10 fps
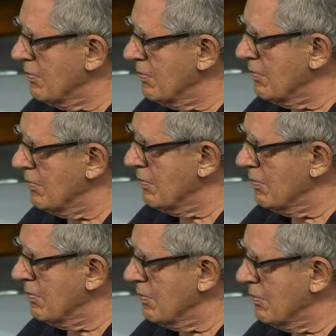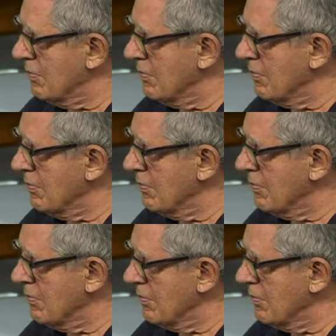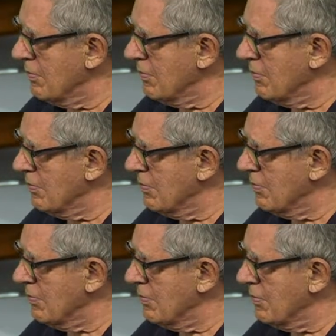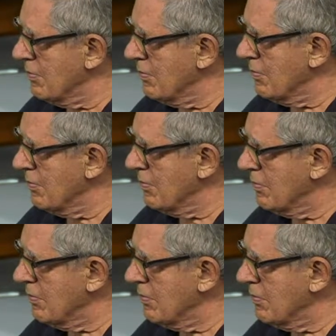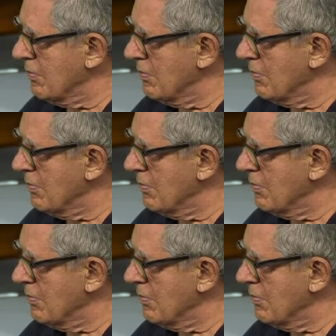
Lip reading: (silent)